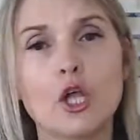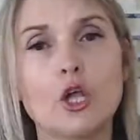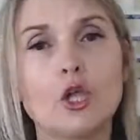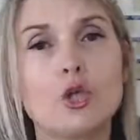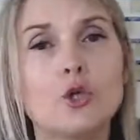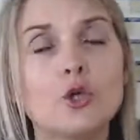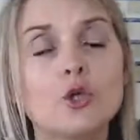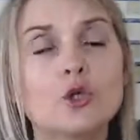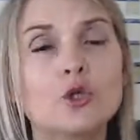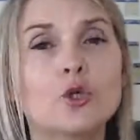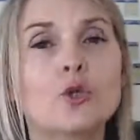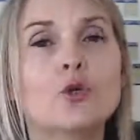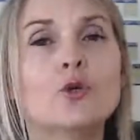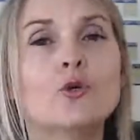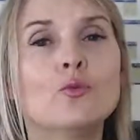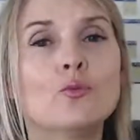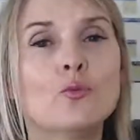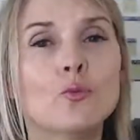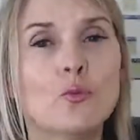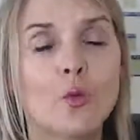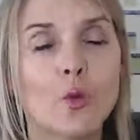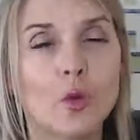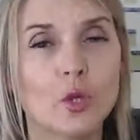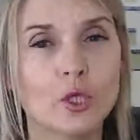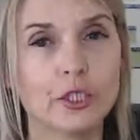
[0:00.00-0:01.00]
You
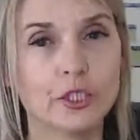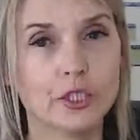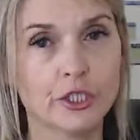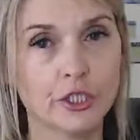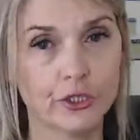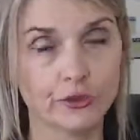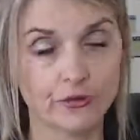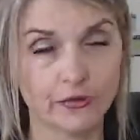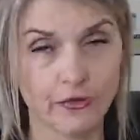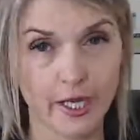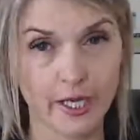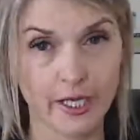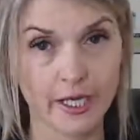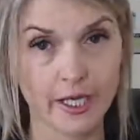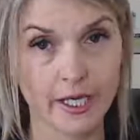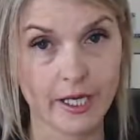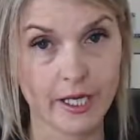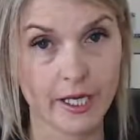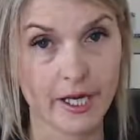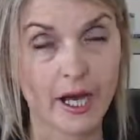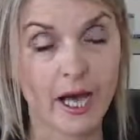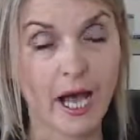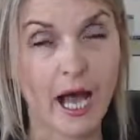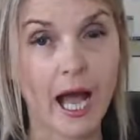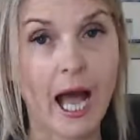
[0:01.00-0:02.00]
don't want to write
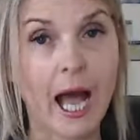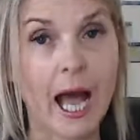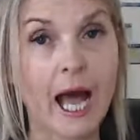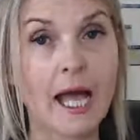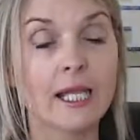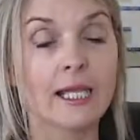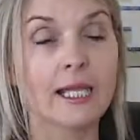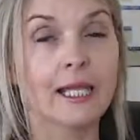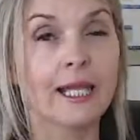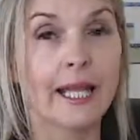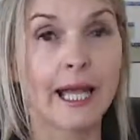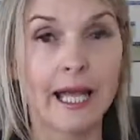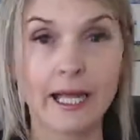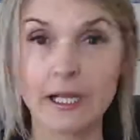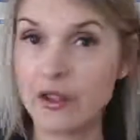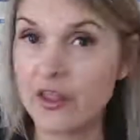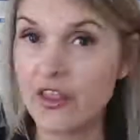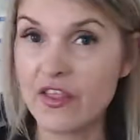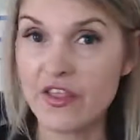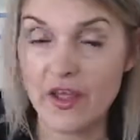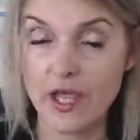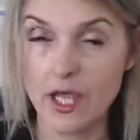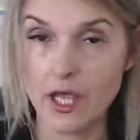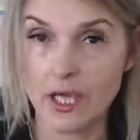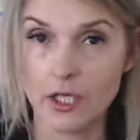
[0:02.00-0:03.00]
a
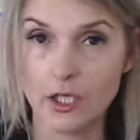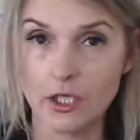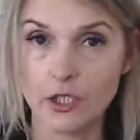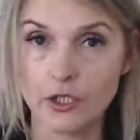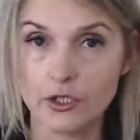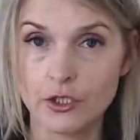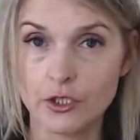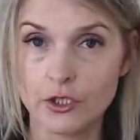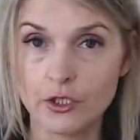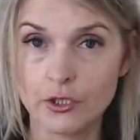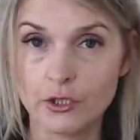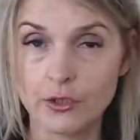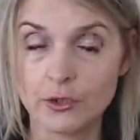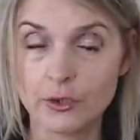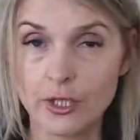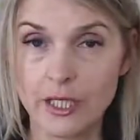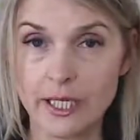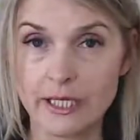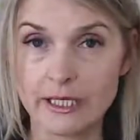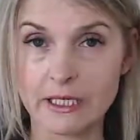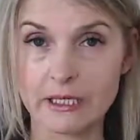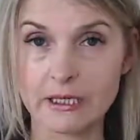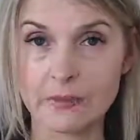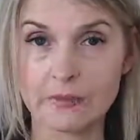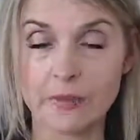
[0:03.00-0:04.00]
lengthy to-do
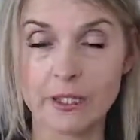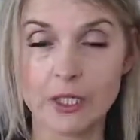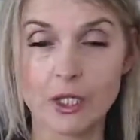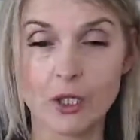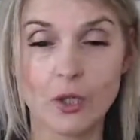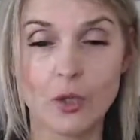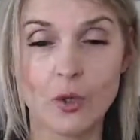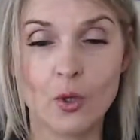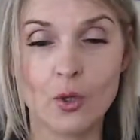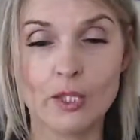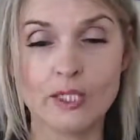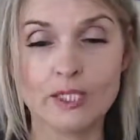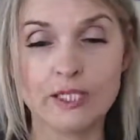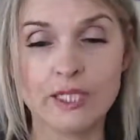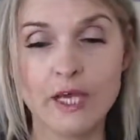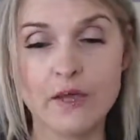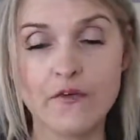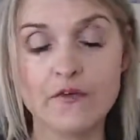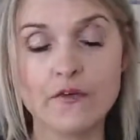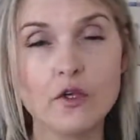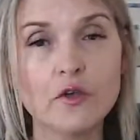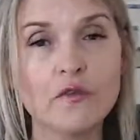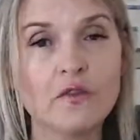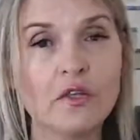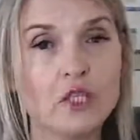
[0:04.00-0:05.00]
list because
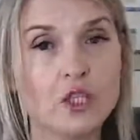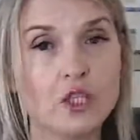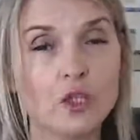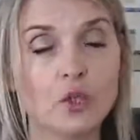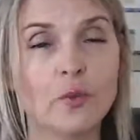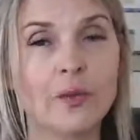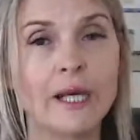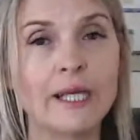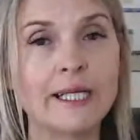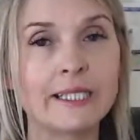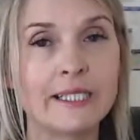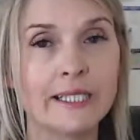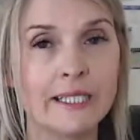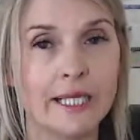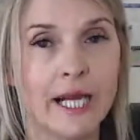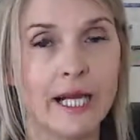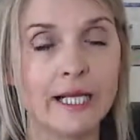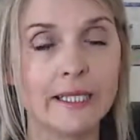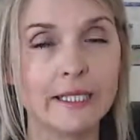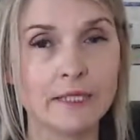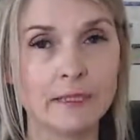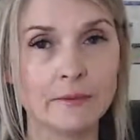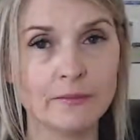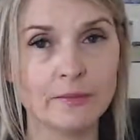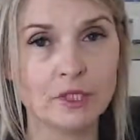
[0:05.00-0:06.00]
if you've got 20
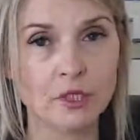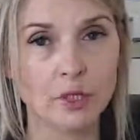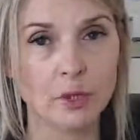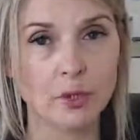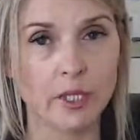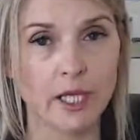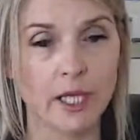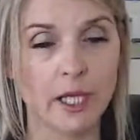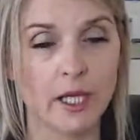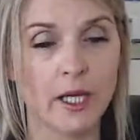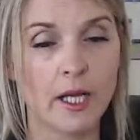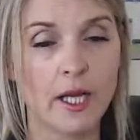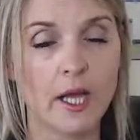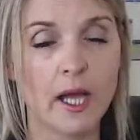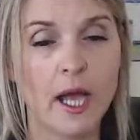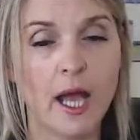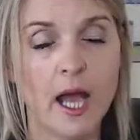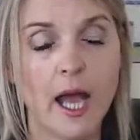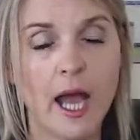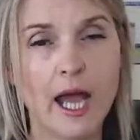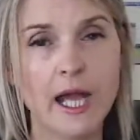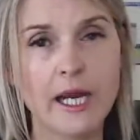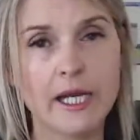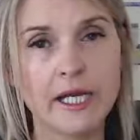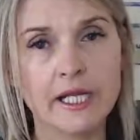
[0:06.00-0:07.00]
items on it
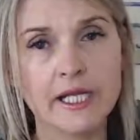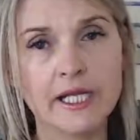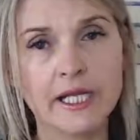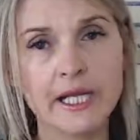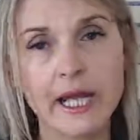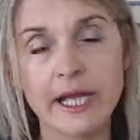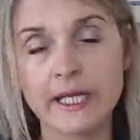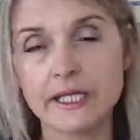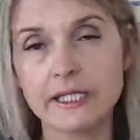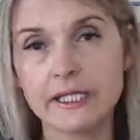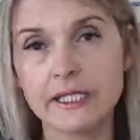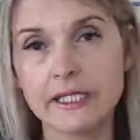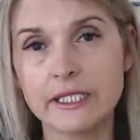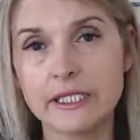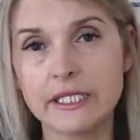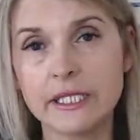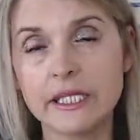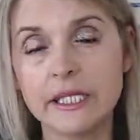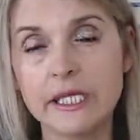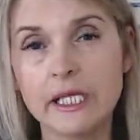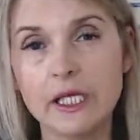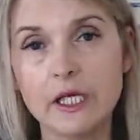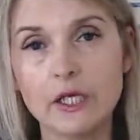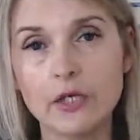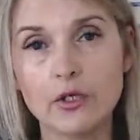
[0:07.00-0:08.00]
and at the end of the
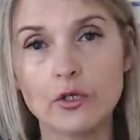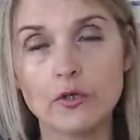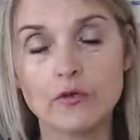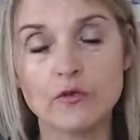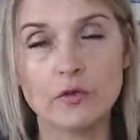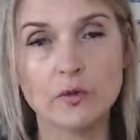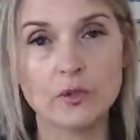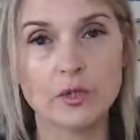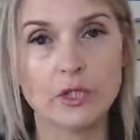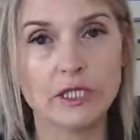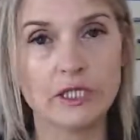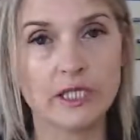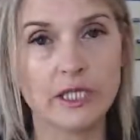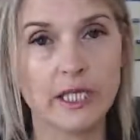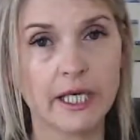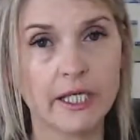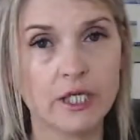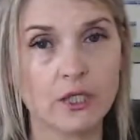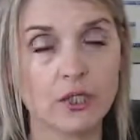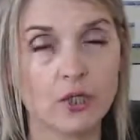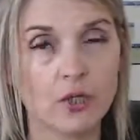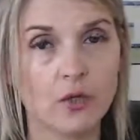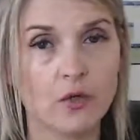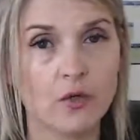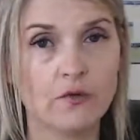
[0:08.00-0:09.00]
day you've only
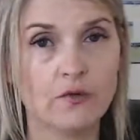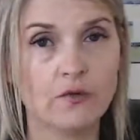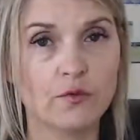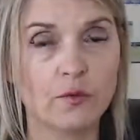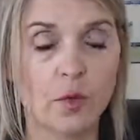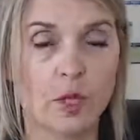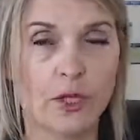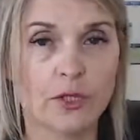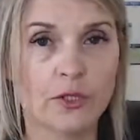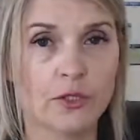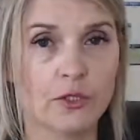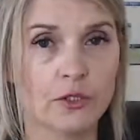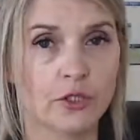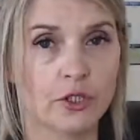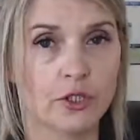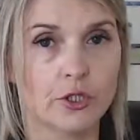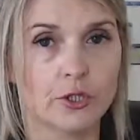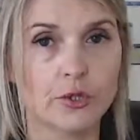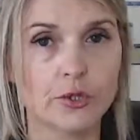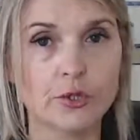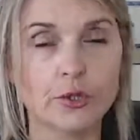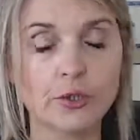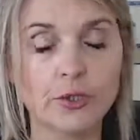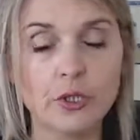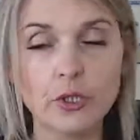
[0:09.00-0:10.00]
ticked off one or
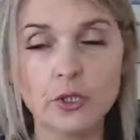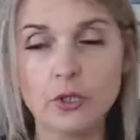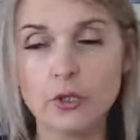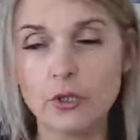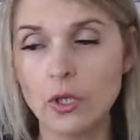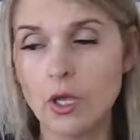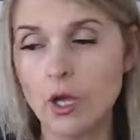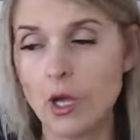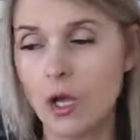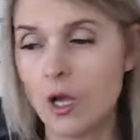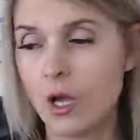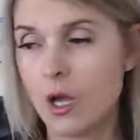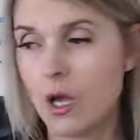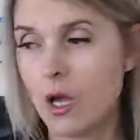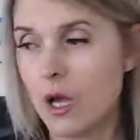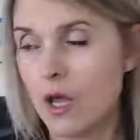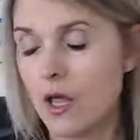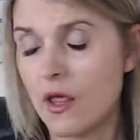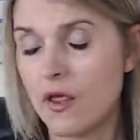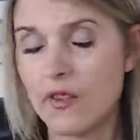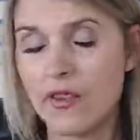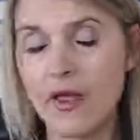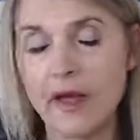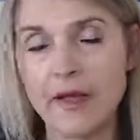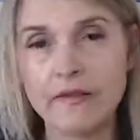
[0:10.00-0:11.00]
two,
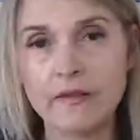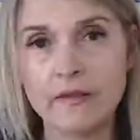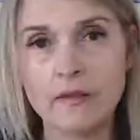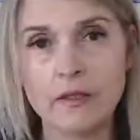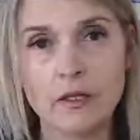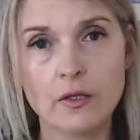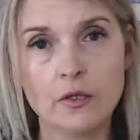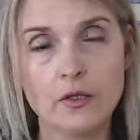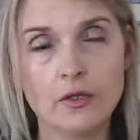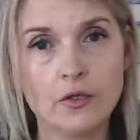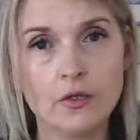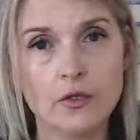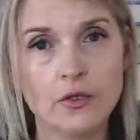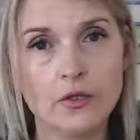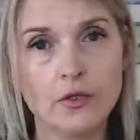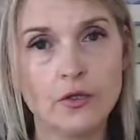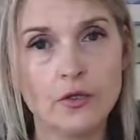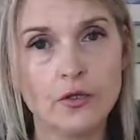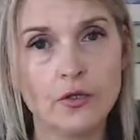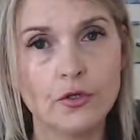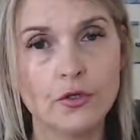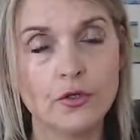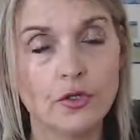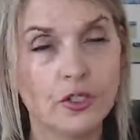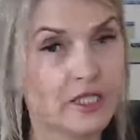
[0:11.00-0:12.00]
then
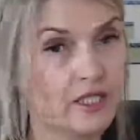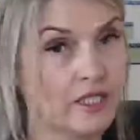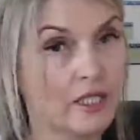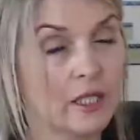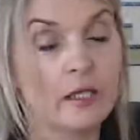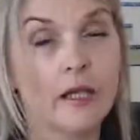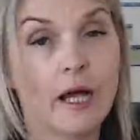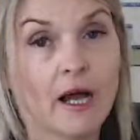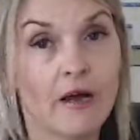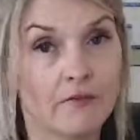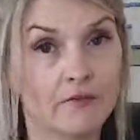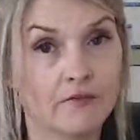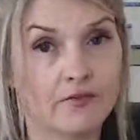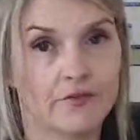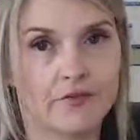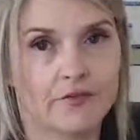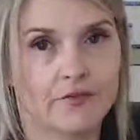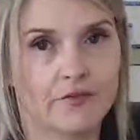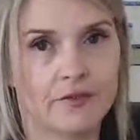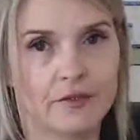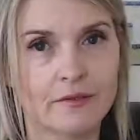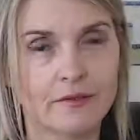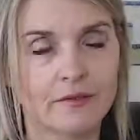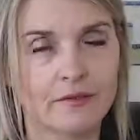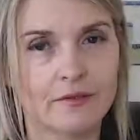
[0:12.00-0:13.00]
you still
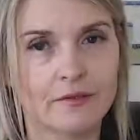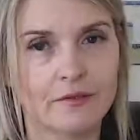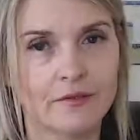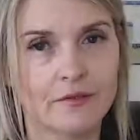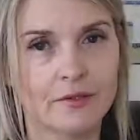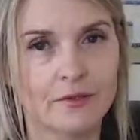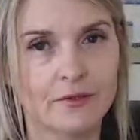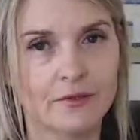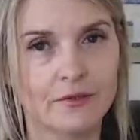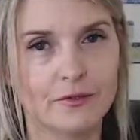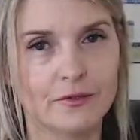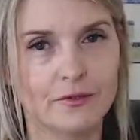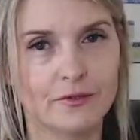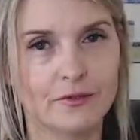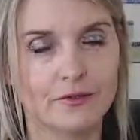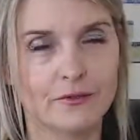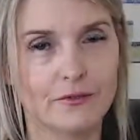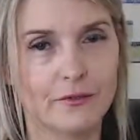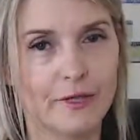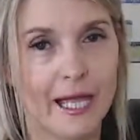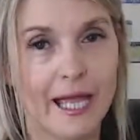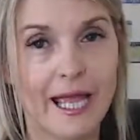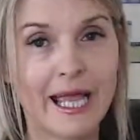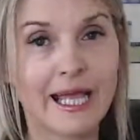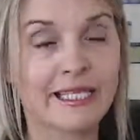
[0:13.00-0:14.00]
have
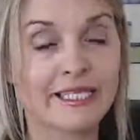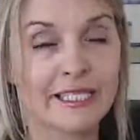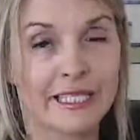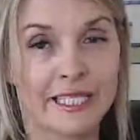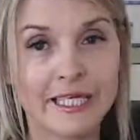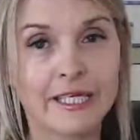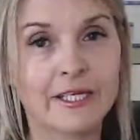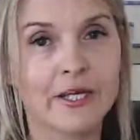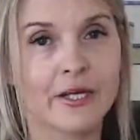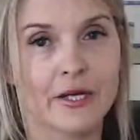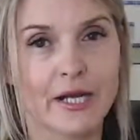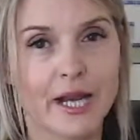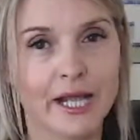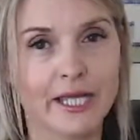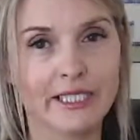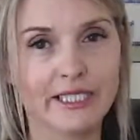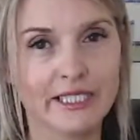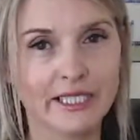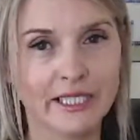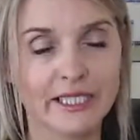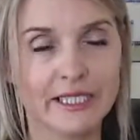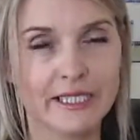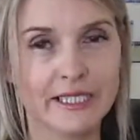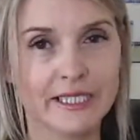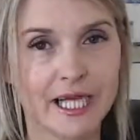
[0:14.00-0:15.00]
18 or
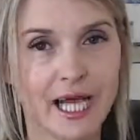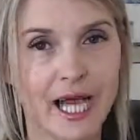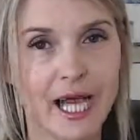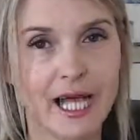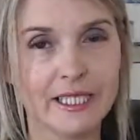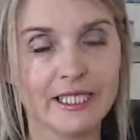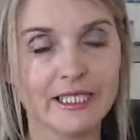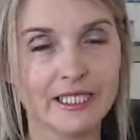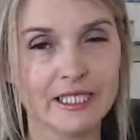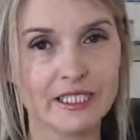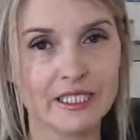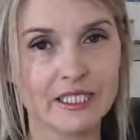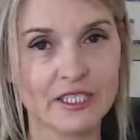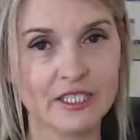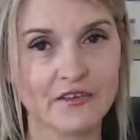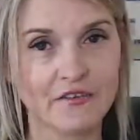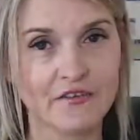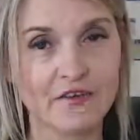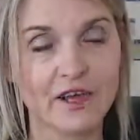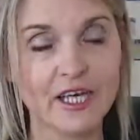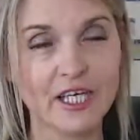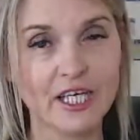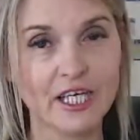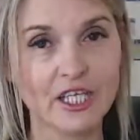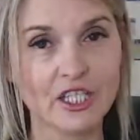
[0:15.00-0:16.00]
19 tasks to
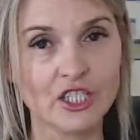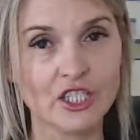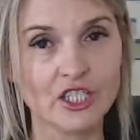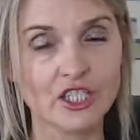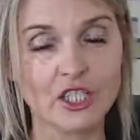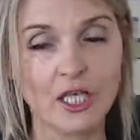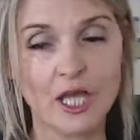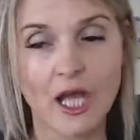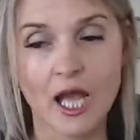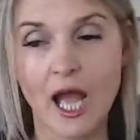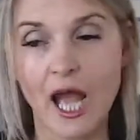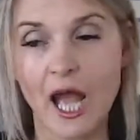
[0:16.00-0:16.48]
finish.